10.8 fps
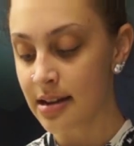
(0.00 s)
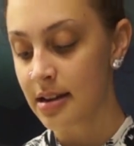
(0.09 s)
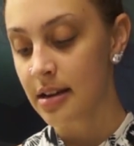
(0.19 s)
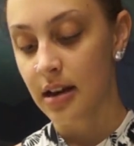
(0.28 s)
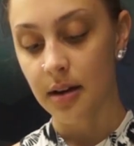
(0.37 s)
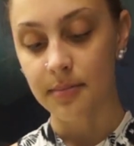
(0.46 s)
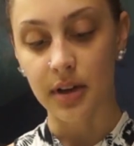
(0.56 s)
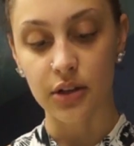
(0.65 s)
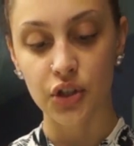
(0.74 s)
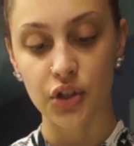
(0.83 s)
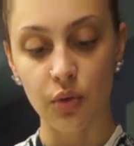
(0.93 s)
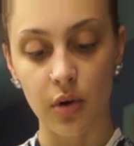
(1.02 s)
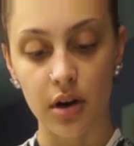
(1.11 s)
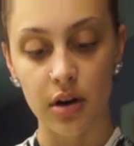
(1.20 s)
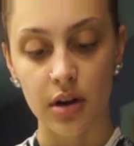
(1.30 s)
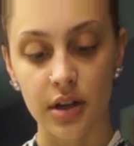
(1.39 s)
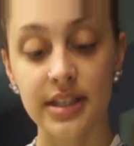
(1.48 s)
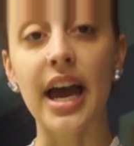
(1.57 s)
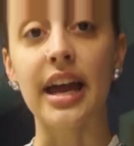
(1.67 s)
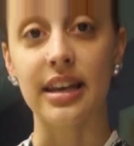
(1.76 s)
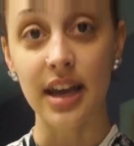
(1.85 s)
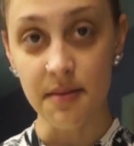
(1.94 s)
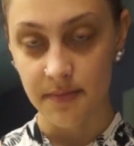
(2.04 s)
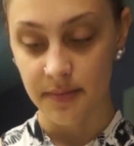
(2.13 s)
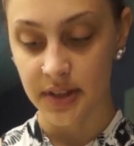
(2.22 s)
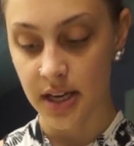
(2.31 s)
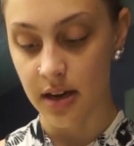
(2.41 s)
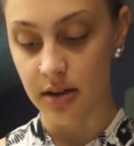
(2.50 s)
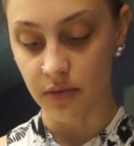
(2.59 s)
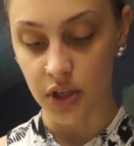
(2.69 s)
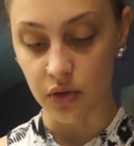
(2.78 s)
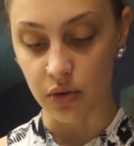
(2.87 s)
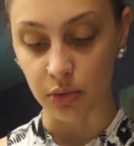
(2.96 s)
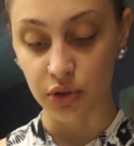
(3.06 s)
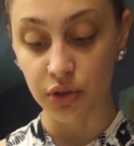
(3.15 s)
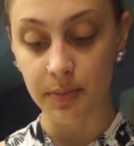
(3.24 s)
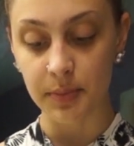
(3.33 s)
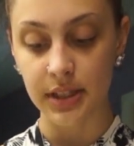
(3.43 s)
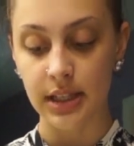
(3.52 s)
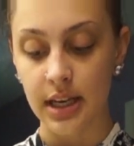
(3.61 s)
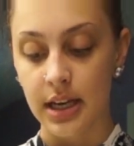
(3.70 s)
I'm not sure. 10, yep, 10 reusable strips.